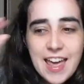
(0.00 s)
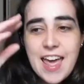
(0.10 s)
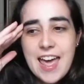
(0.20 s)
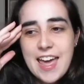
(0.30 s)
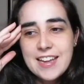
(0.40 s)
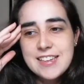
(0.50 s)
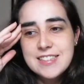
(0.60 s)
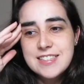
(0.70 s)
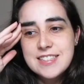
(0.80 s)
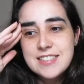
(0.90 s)

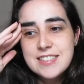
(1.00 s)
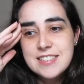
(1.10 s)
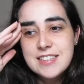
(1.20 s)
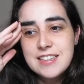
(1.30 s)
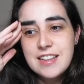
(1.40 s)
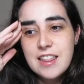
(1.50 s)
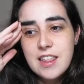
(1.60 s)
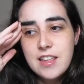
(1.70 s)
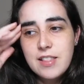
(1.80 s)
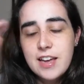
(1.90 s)
And
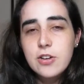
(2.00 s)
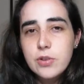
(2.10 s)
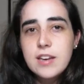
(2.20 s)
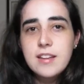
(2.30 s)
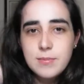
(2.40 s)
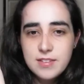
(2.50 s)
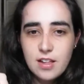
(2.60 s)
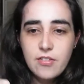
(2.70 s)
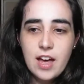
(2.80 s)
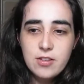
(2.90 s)
like Guyan
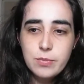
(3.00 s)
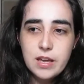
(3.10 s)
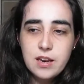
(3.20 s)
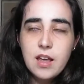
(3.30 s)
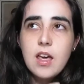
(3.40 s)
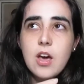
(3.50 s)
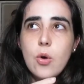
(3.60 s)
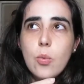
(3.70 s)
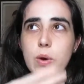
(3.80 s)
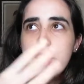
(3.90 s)
himself has been
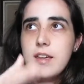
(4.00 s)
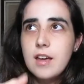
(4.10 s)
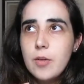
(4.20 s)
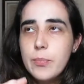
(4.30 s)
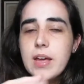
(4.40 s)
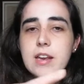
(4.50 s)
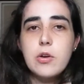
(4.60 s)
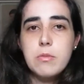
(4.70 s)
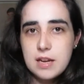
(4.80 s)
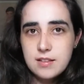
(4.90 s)
waking up and
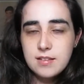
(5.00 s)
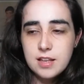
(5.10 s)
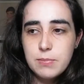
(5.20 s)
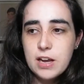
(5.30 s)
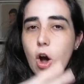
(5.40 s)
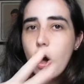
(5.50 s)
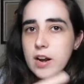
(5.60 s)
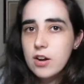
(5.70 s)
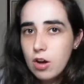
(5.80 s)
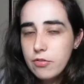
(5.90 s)
going back to sleep like on
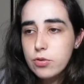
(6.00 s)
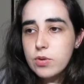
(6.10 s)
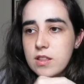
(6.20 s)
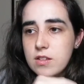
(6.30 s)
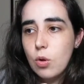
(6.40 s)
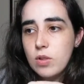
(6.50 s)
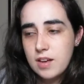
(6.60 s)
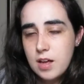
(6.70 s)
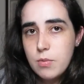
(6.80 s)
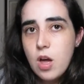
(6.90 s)
and off during this whole
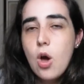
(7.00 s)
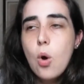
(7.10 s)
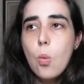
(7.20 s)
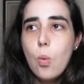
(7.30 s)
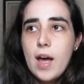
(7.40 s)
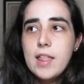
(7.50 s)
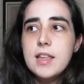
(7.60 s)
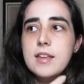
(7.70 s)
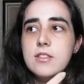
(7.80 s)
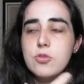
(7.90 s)
time while
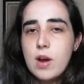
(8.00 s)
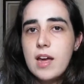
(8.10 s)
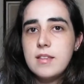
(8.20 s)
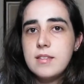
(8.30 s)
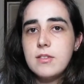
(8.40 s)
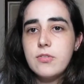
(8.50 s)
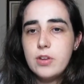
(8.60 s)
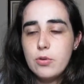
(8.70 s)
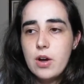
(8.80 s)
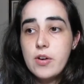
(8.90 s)
he tries to
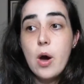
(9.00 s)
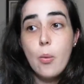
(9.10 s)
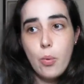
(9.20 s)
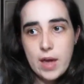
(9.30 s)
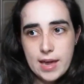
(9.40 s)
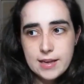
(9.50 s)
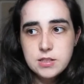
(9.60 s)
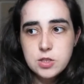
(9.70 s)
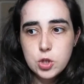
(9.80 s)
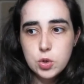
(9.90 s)
figure out a way
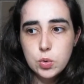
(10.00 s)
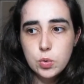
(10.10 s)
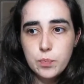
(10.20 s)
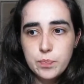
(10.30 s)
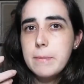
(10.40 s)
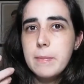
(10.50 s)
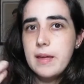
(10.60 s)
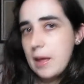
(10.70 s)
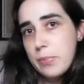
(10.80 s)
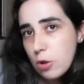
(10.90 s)
to
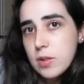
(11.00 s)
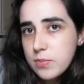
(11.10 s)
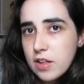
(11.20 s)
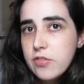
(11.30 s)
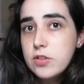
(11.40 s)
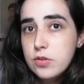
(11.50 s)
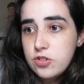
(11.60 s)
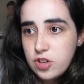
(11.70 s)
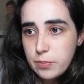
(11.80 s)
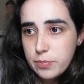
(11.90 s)
upload himself into the
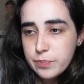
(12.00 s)
ship.